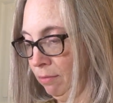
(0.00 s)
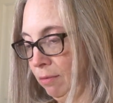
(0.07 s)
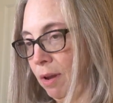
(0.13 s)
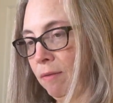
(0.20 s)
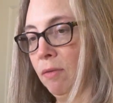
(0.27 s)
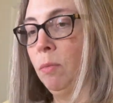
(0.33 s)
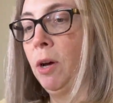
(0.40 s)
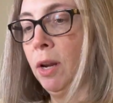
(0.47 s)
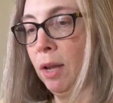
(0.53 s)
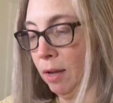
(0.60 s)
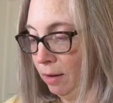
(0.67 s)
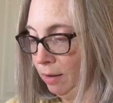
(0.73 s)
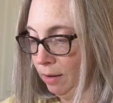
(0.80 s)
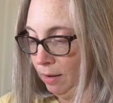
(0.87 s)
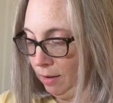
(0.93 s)
know about a
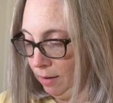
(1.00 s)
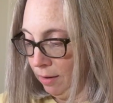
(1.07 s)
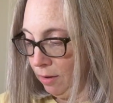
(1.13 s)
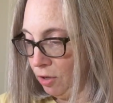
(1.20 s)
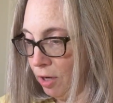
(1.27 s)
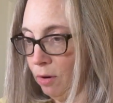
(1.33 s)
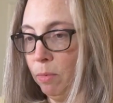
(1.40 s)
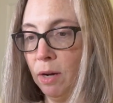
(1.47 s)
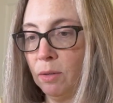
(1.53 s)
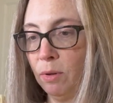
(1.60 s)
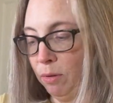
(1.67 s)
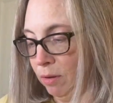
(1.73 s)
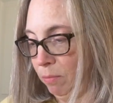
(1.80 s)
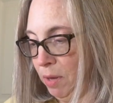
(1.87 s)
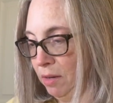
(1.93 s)
shadow box with
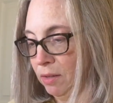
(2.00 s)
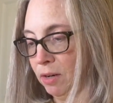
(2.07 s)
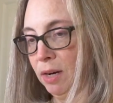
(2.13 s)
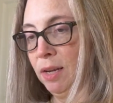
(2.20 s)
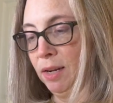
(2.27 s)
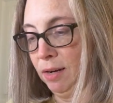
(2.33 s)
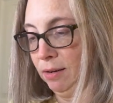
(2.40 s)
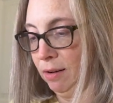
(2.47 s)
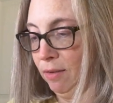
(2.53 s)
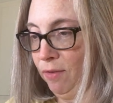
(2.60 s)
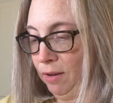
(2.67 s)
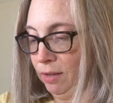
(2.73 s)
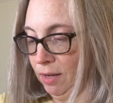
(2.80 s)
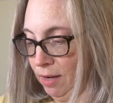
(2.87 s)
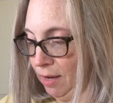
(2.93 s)
pins already in it on
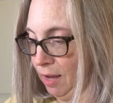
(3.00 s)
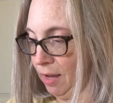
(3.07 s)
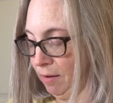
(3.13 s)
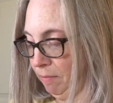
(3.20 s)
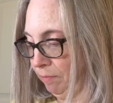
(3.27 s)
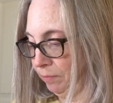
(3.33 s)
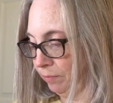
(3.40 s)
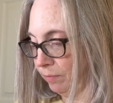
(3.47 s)
the felt.